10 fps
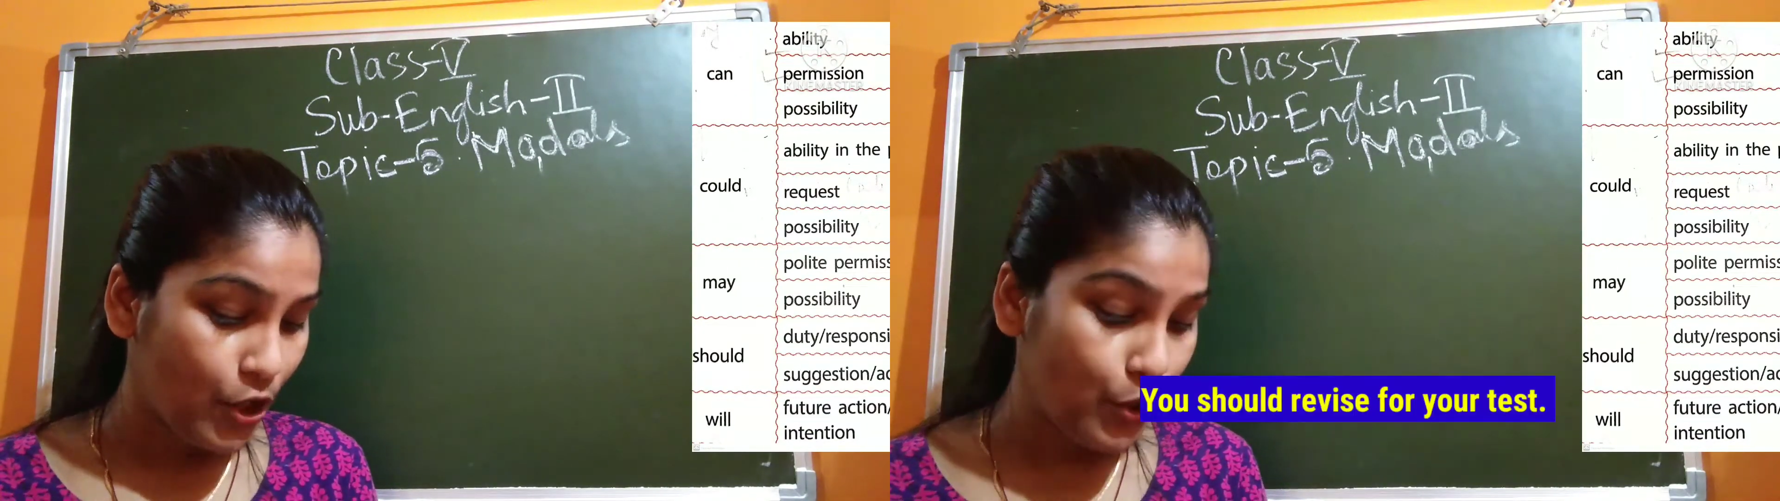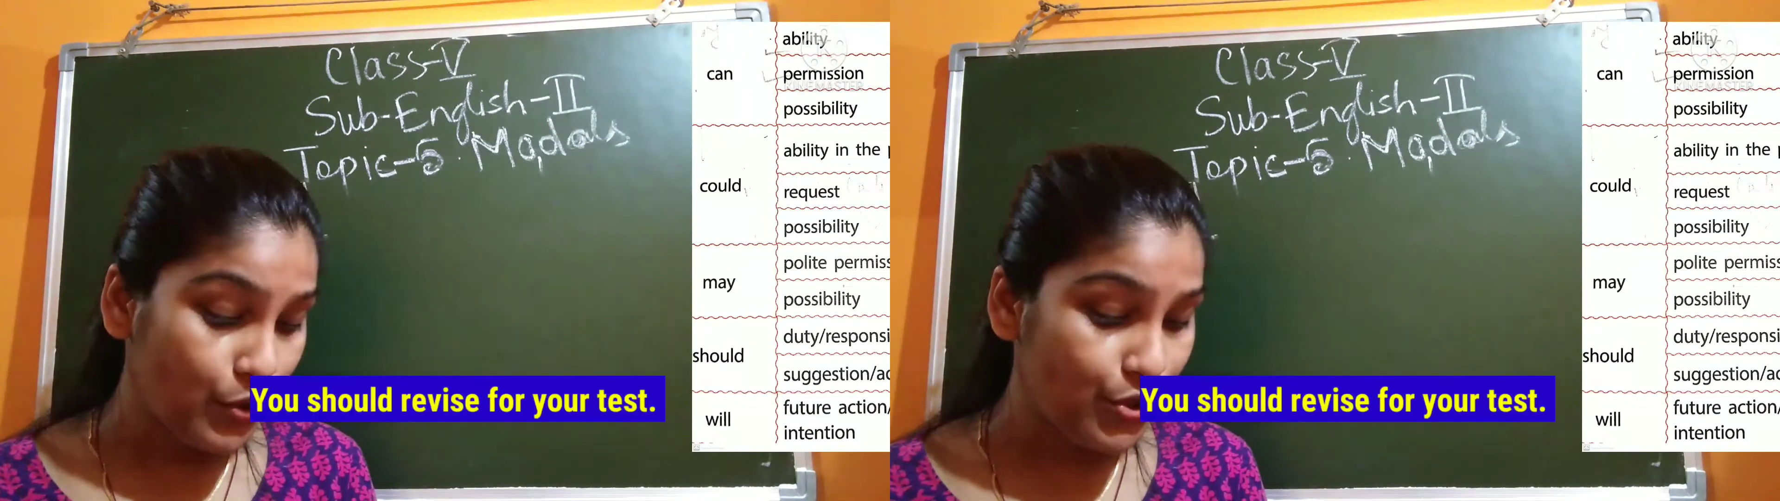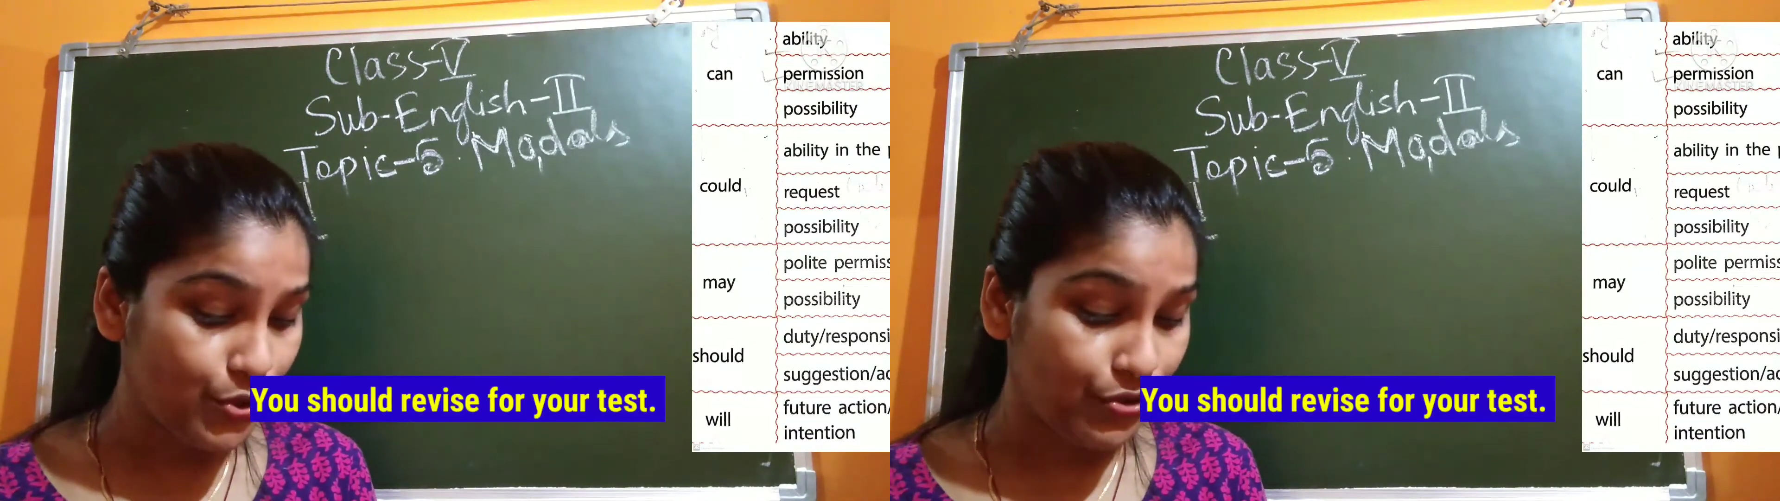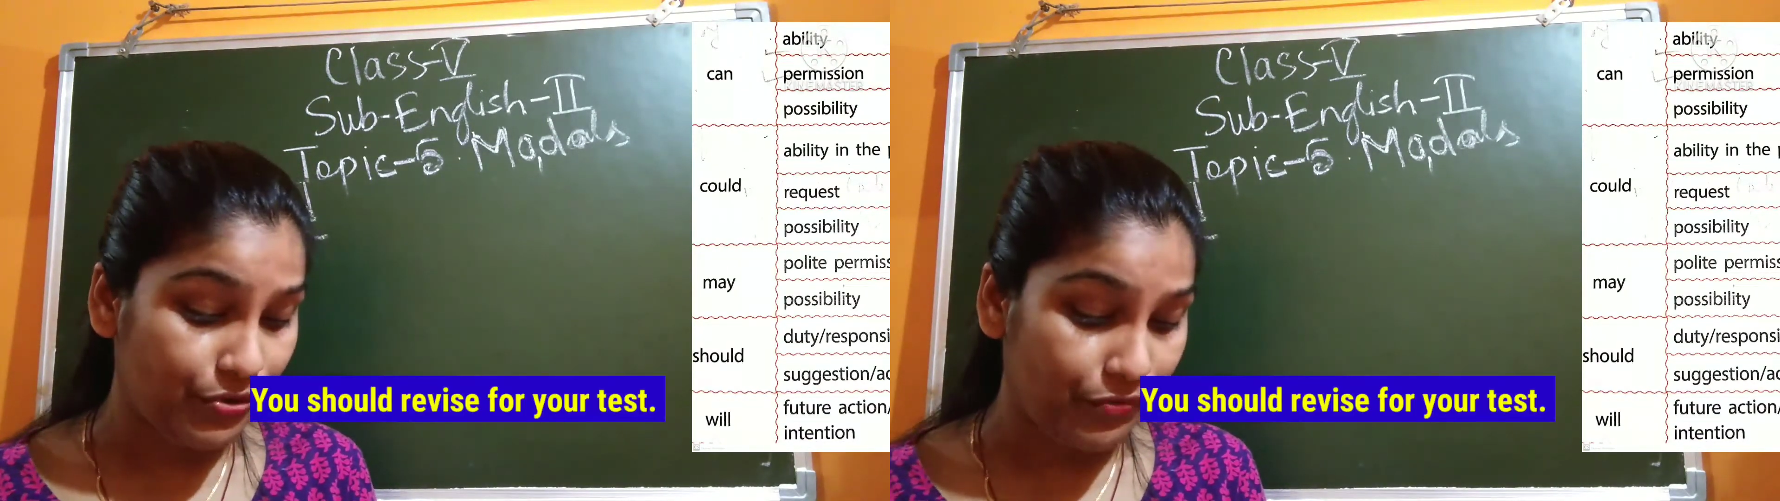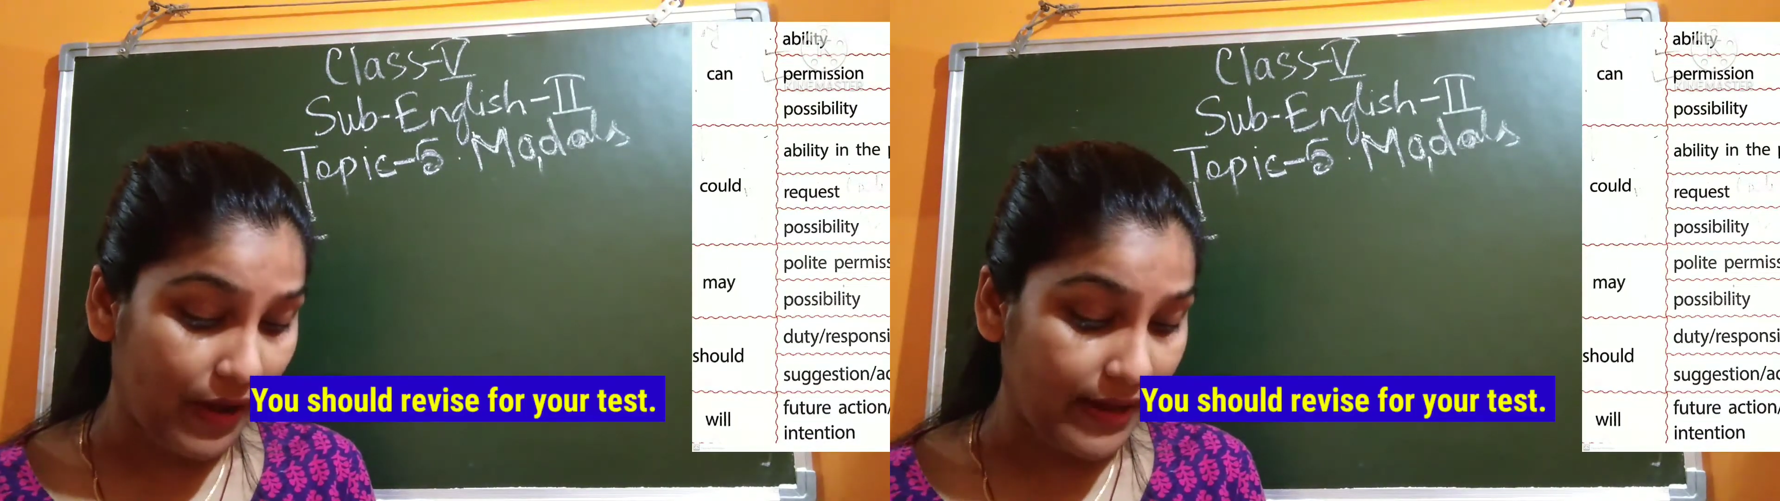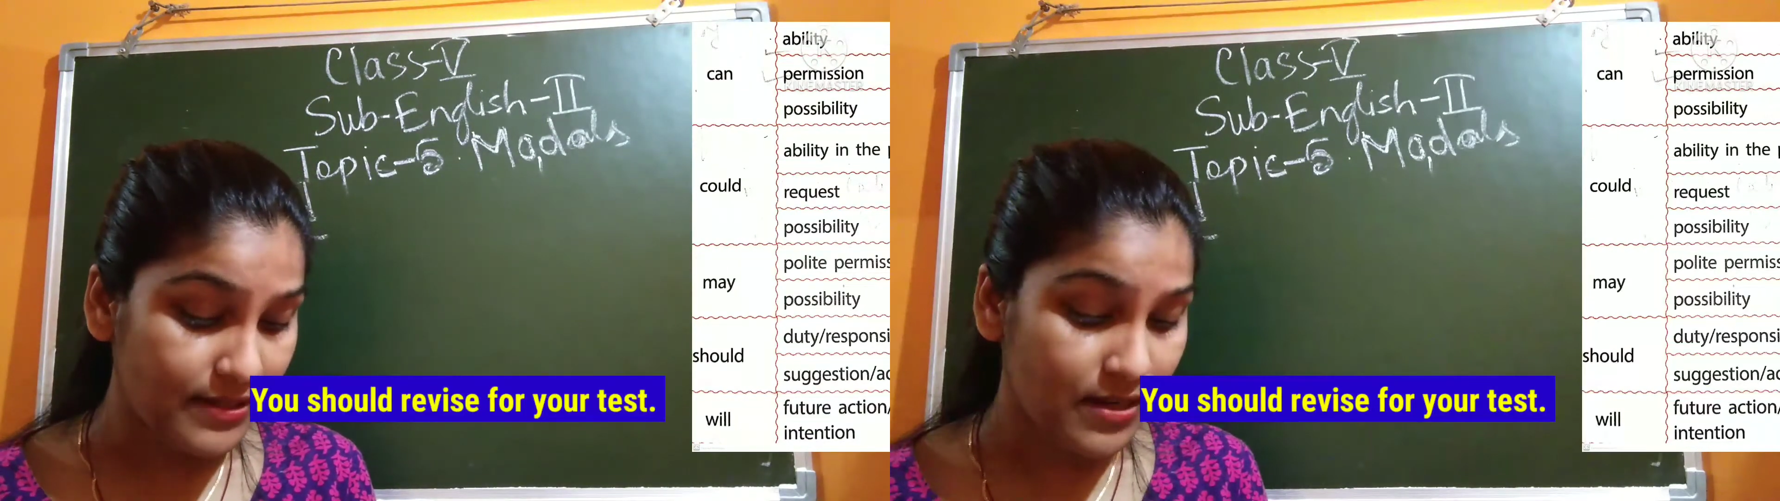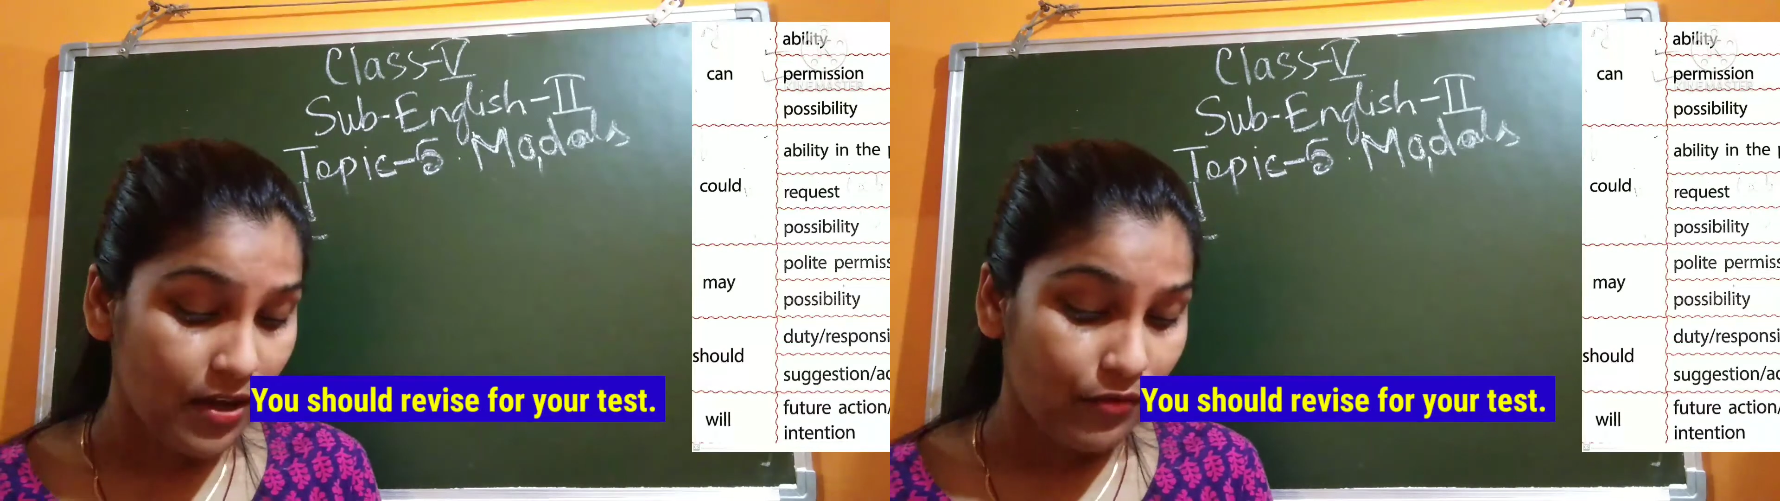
you should revise